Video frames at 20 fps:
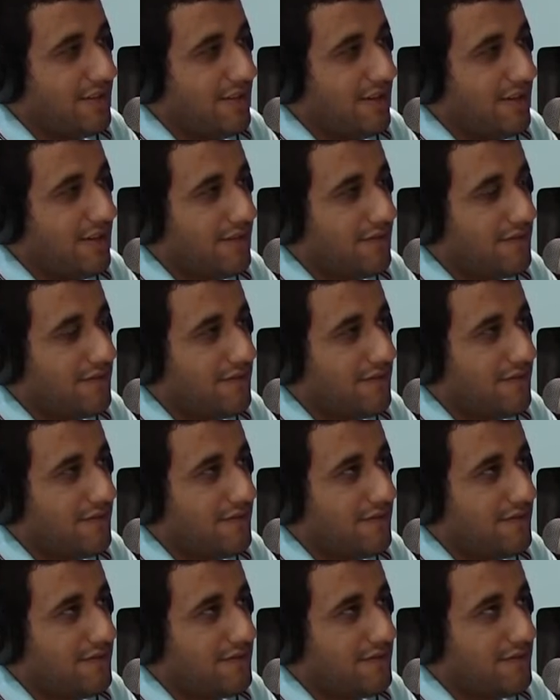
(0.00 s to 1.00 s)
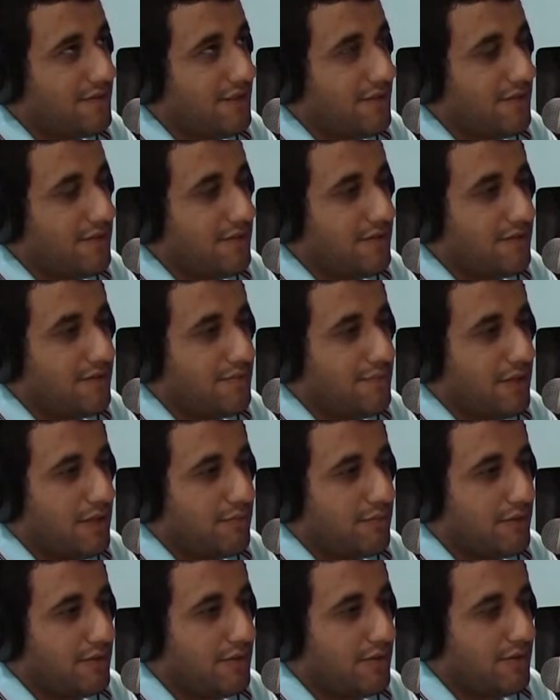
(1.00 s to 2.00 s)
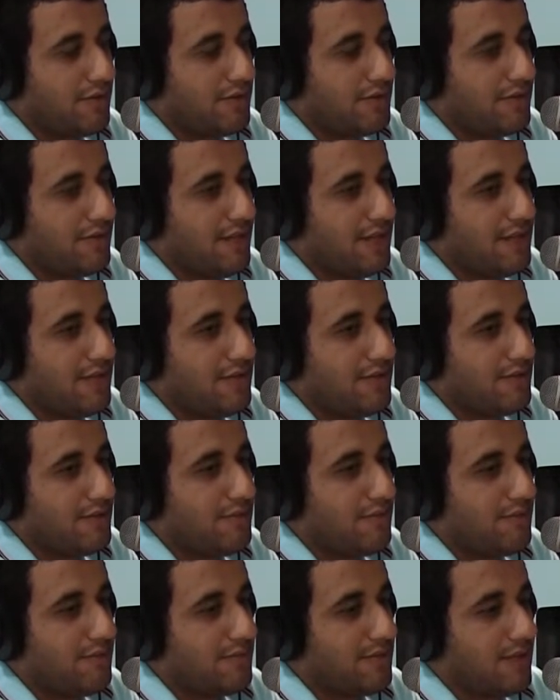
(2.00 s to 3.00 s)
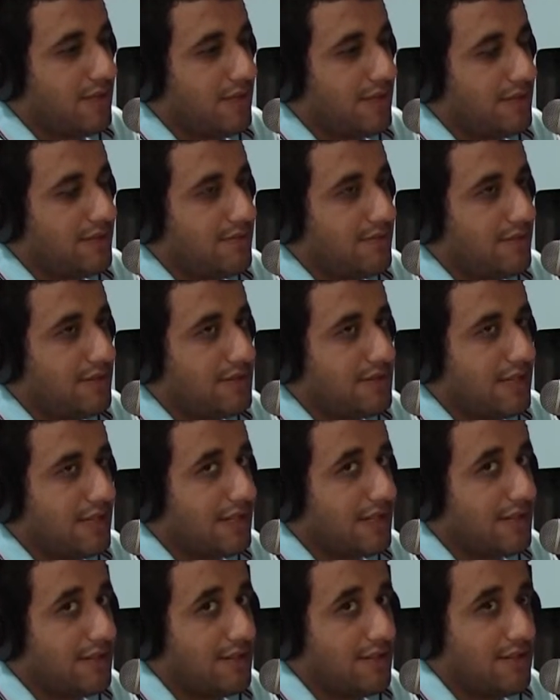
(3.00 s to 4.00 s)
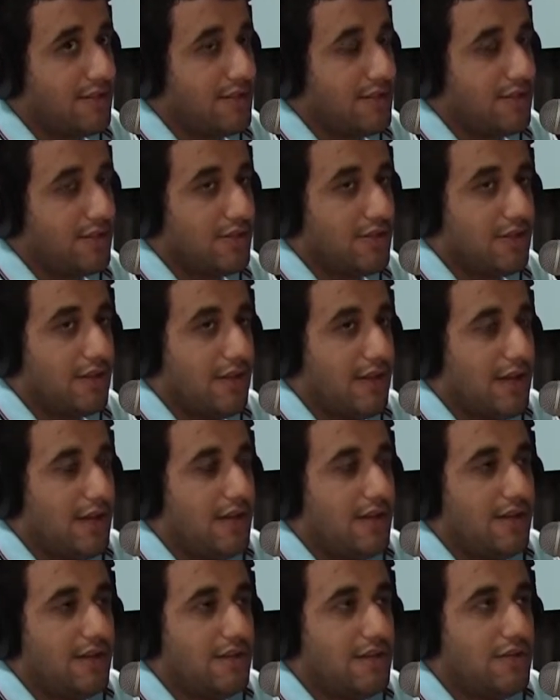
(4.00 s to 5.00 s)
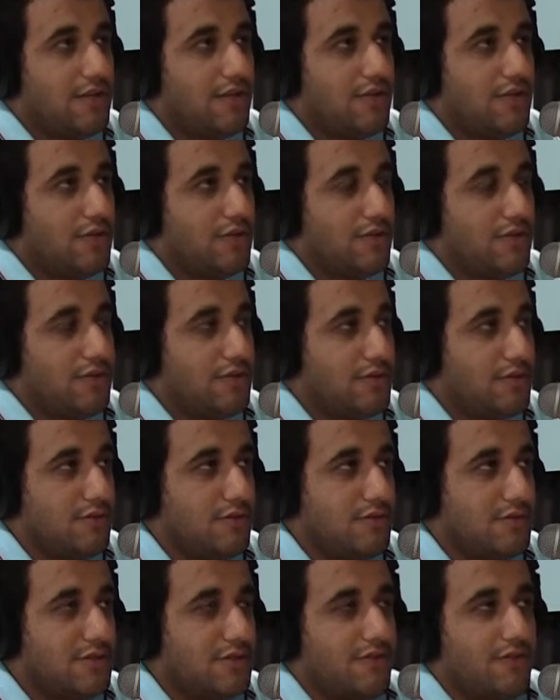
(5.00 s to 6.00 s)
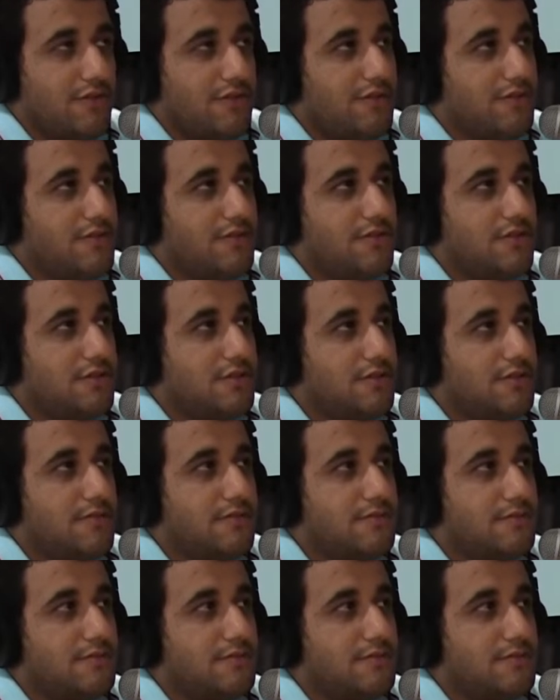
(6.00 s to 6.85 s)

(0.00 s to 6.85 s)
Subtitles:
And if people know that you got second-hand or used furniture,